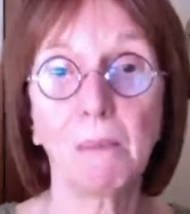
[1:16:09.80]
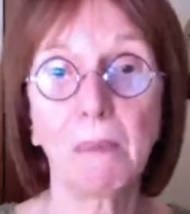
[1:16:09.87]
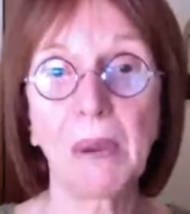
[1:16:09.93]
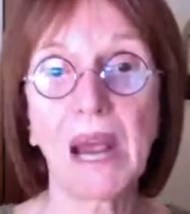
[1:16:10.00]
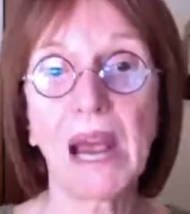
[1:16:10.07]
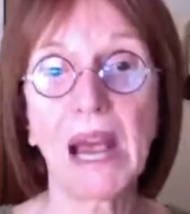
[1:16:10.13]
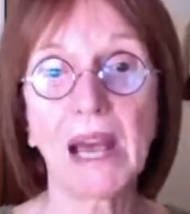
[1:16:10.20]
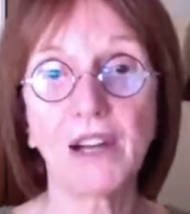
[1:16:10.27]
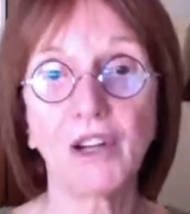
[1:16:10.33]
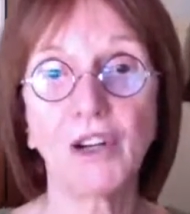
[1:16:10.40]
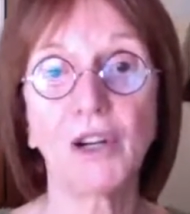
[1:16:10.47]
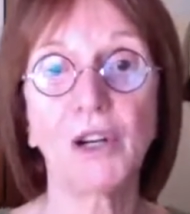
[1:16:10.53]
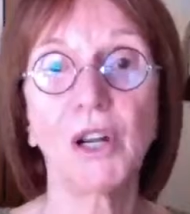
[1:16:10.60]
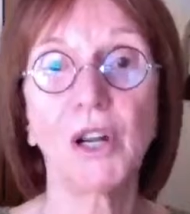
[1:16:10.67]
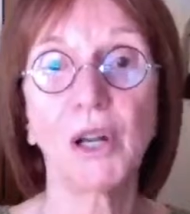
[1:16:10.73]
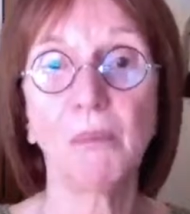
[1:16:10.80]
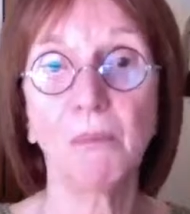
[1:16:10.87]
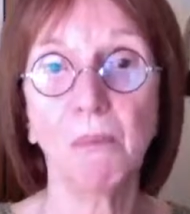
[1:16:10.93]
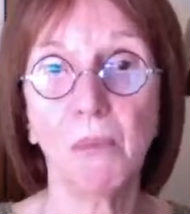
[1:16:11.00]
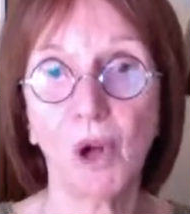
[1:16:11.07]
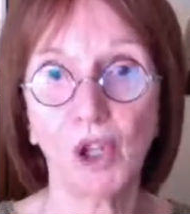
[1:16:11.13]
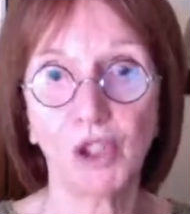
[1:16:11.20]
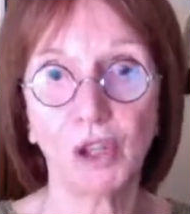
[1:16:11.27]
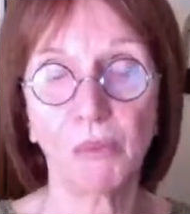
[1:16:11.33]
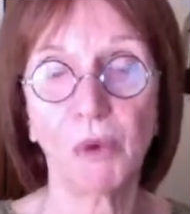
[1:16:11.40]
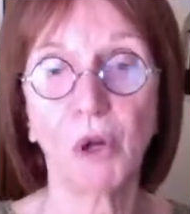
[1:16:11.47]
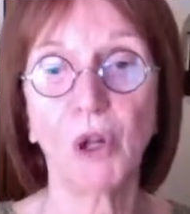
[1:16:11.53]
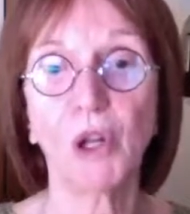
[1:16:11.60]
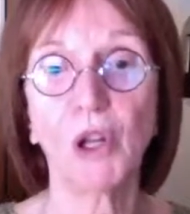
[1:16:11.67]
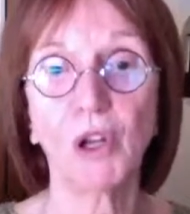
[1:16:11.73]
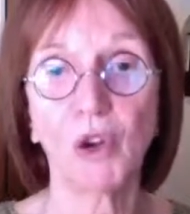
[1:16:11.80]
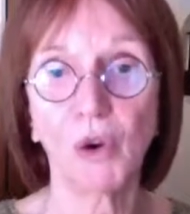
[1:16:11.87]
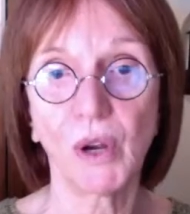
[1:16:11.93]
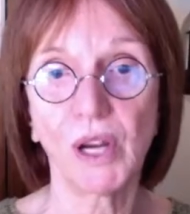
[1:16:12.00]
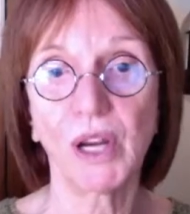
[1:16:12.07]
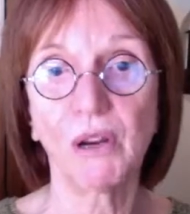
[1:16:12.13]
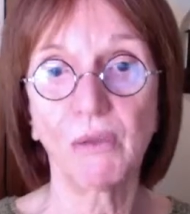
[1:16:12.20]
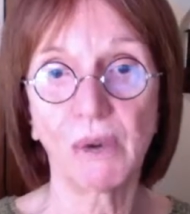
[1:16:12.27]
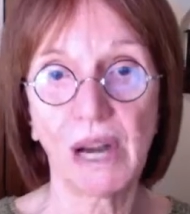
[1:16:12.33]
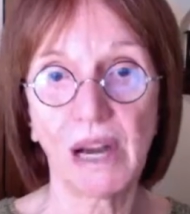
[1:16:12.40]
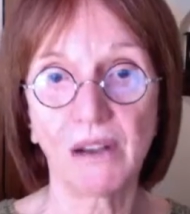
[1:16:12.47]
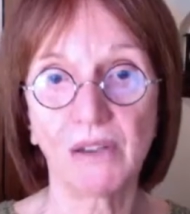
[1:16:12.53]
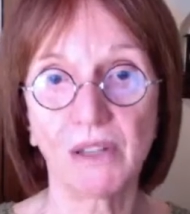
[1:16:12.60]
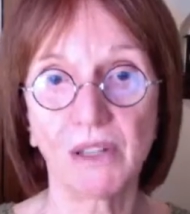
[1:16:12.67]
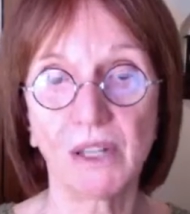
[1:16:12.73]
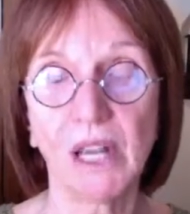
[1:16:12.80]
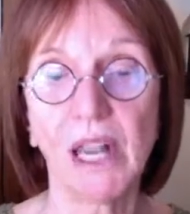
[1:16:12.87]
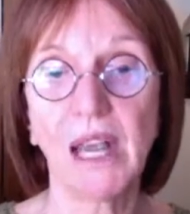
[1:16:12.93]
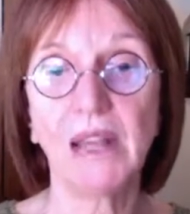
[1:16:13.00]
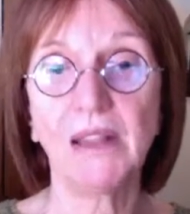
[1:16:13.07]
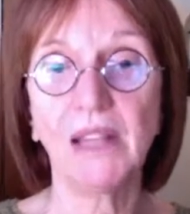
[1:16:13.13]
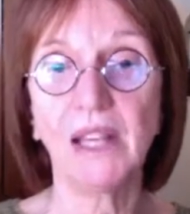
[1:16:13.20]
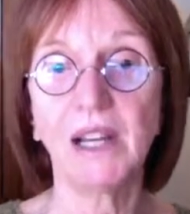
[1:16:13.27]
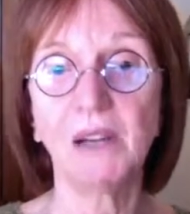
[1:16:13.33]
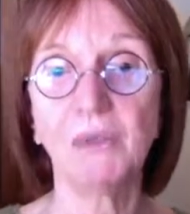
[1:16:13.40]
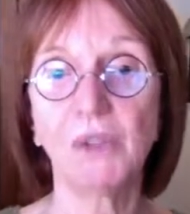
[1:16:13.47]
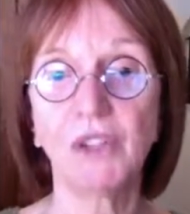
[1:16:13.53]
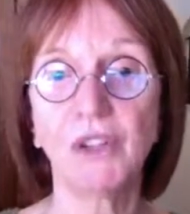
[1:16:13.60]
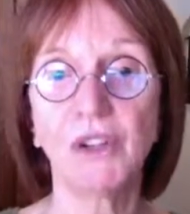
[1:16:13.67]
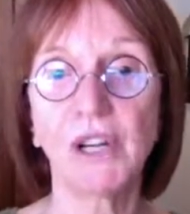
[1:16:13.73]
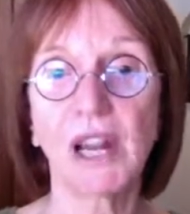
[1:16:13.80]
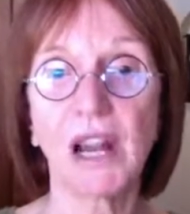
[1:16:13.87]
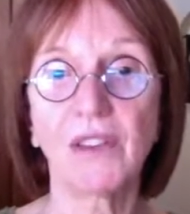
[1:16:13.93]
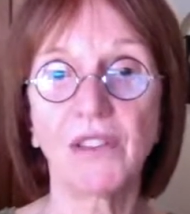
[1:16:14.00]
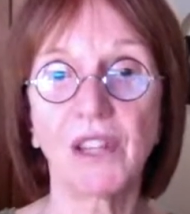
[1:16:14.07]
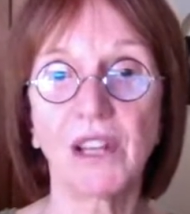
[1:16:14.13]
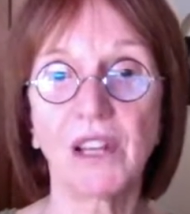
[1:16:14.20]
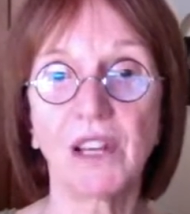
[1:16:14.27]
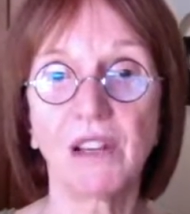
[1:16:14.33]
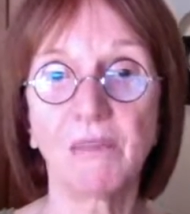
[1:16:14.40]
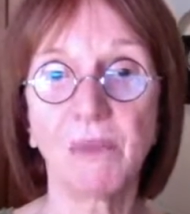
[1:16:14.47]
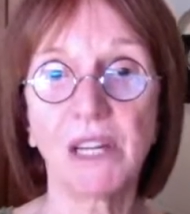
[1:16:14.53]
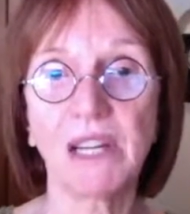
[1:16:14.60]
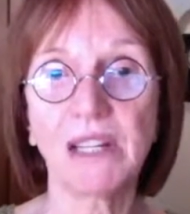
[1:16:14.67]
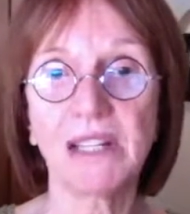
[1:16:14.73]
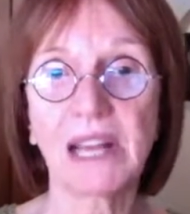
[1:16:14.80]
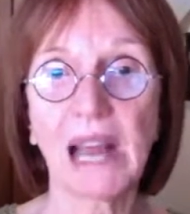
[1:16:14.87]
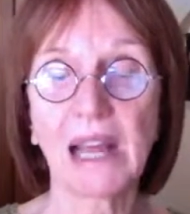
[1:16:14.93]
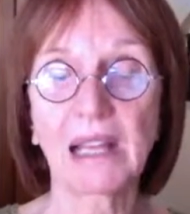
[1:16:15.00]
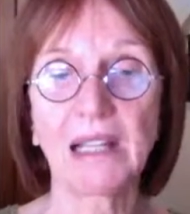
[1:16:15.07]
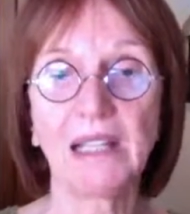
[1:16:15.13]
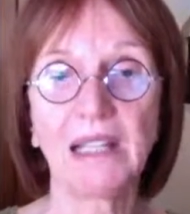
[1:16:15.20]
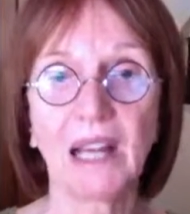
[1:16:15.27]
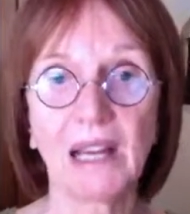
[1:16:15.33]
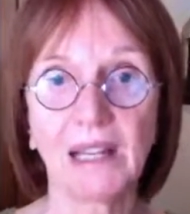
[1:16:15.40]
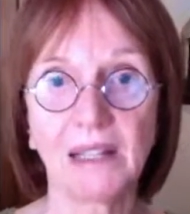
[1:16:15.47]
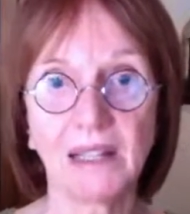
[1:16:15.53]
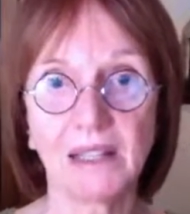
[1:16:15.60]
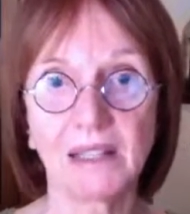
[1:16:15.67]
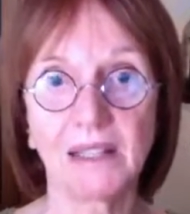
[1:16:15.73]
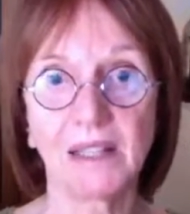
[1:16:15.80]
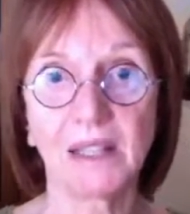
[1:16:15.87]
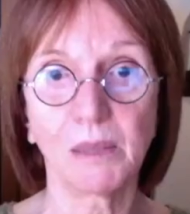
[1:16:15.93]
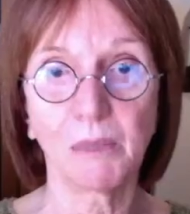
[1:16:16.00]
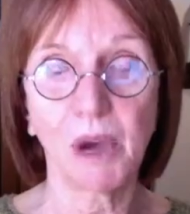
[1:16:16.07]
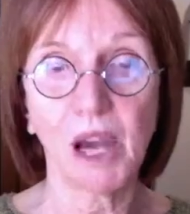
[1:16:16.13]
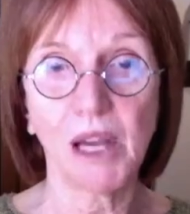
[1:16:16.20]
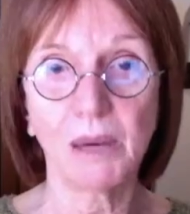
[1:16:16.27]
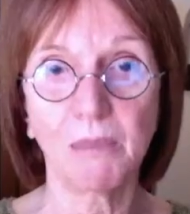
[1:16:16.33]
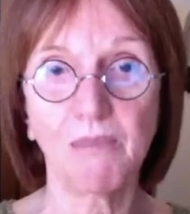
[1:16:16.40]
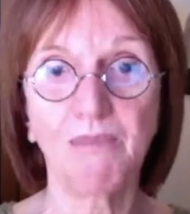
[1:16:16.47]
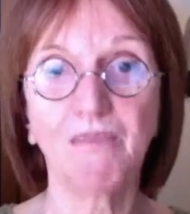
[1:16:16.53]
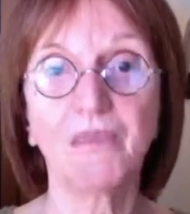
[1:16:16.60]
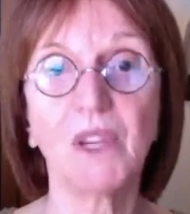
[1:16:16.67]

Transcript: pattern multiple going around. Then it will turn out that it'll be exactly like this at the bottom.